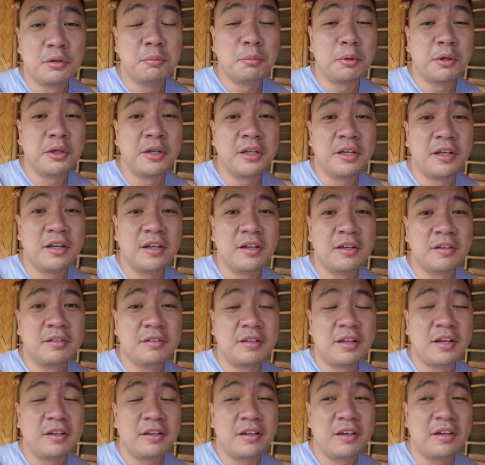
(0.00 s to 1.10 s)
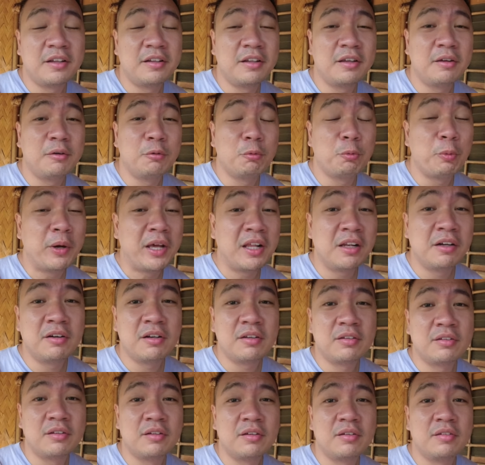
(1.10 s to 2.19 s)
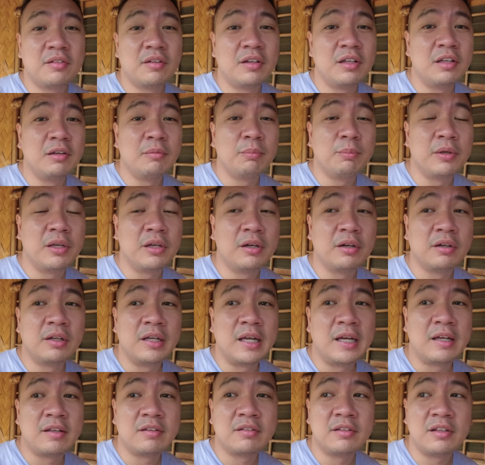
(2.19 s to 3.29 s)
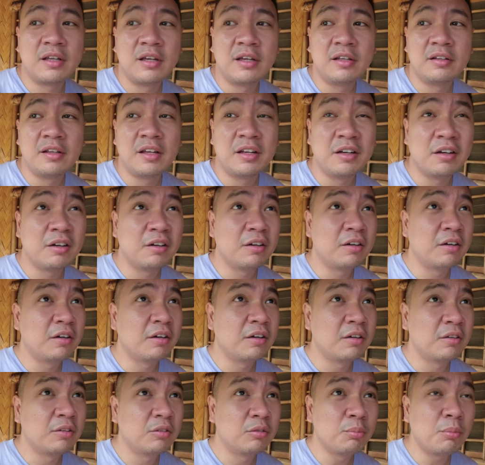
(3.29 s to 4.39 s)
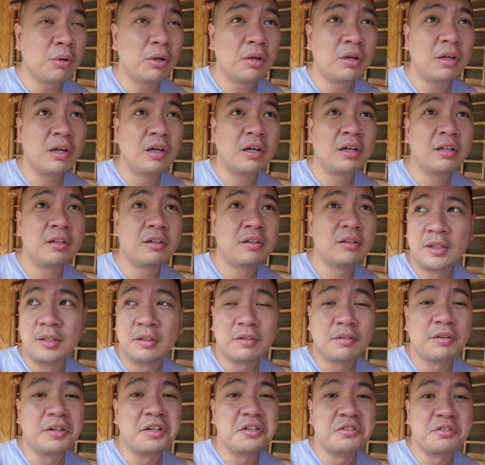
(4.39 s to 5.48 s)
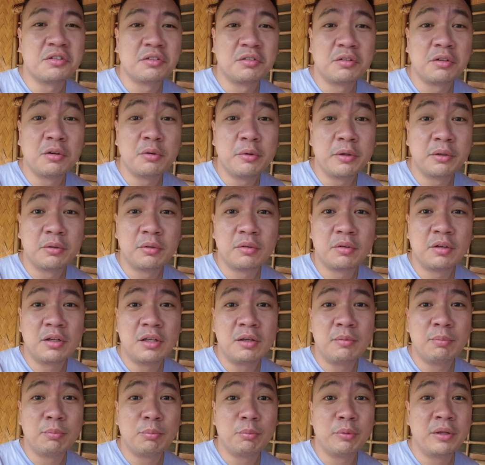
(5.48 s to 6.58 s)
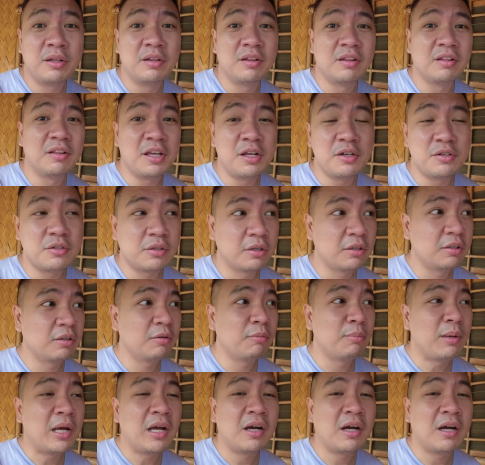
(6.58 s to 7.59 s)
Good morning, guys. I had a well-rested sleep here last night in our small hut. It's great just going to sleep with nature in the